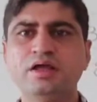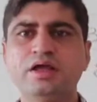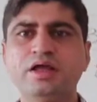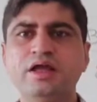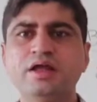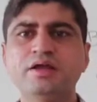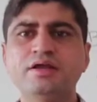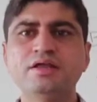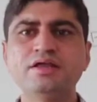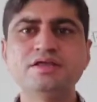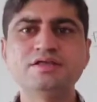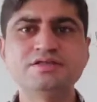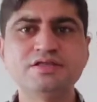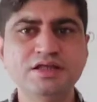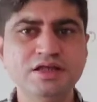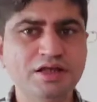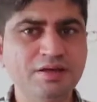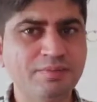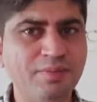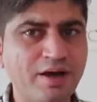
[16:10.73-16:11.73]
they can
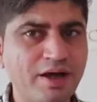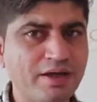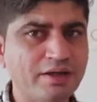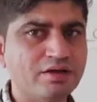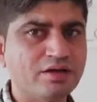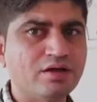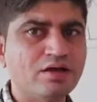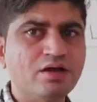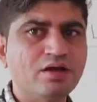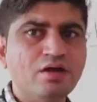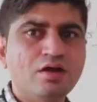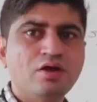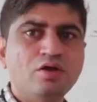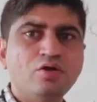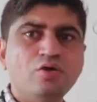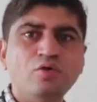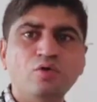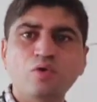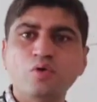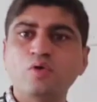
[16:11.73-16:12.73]
easily buy
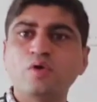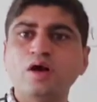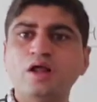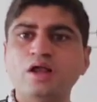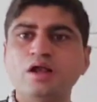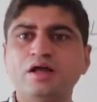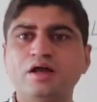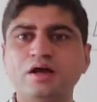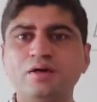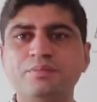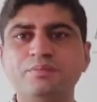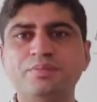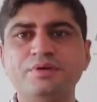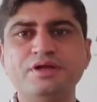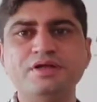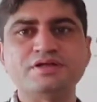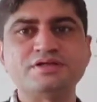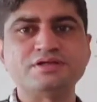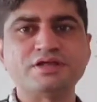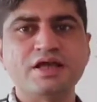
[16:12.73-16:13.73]
the local
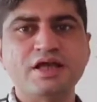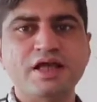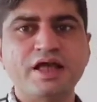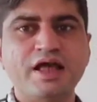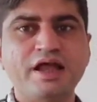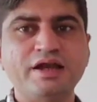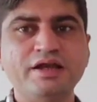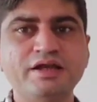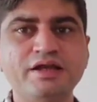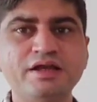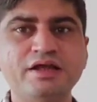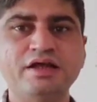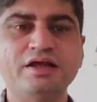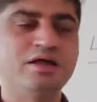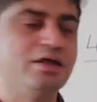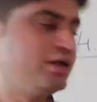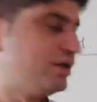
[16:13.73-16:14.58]
companies and